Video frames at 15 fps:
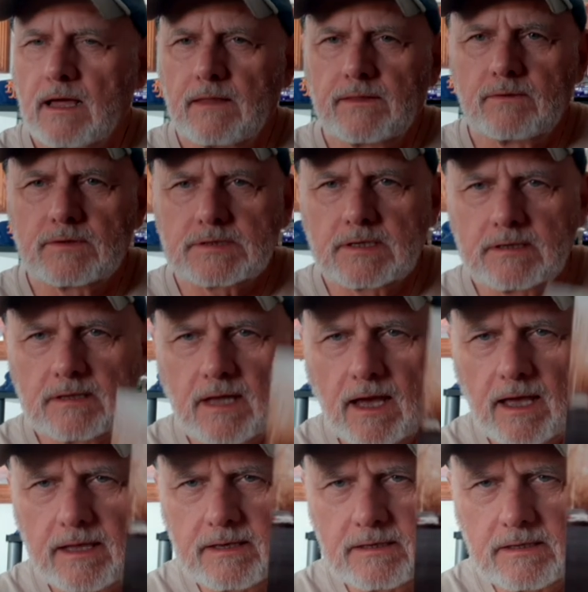it was a
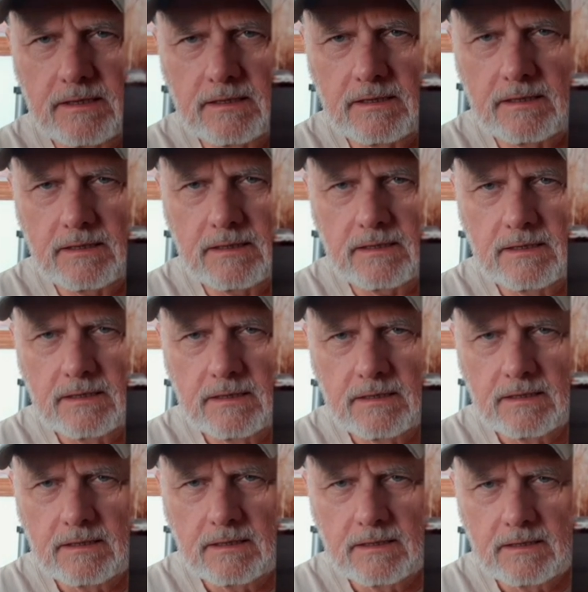
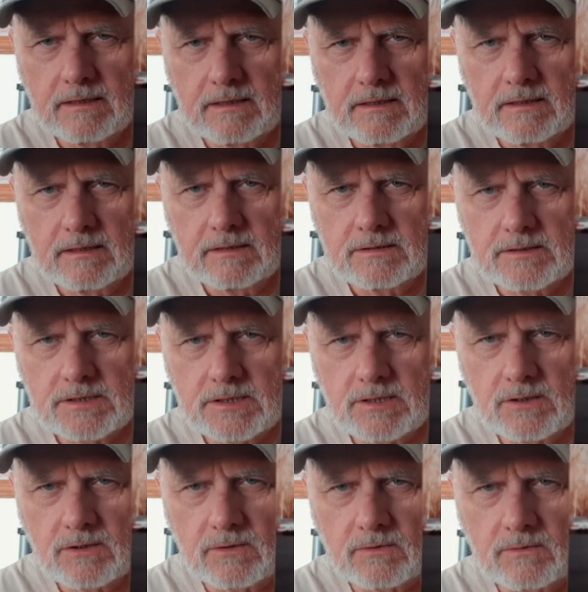
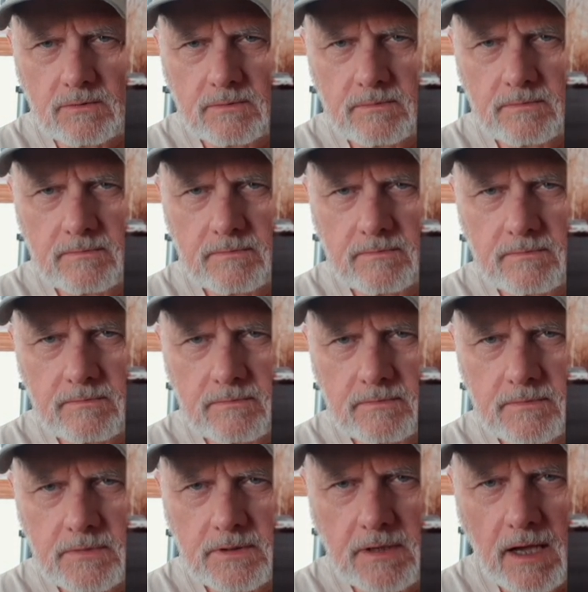92
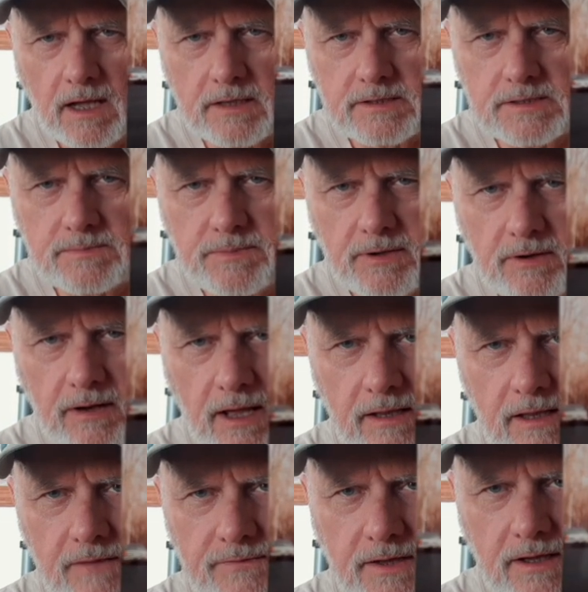Dodge Spirit. I
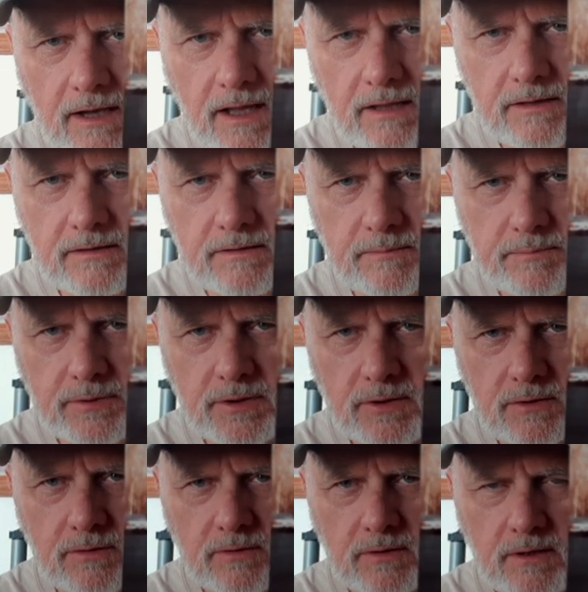love the color, the
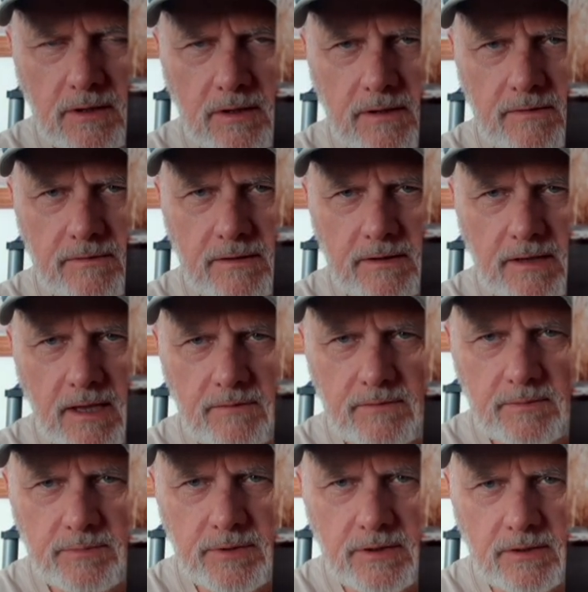blue, the
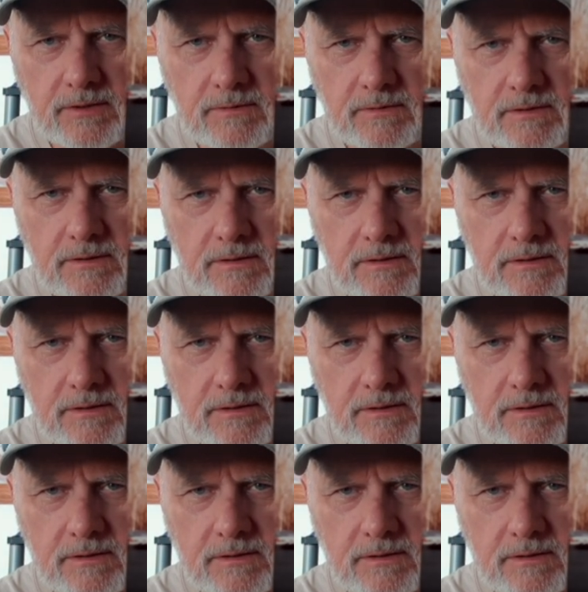navy blue.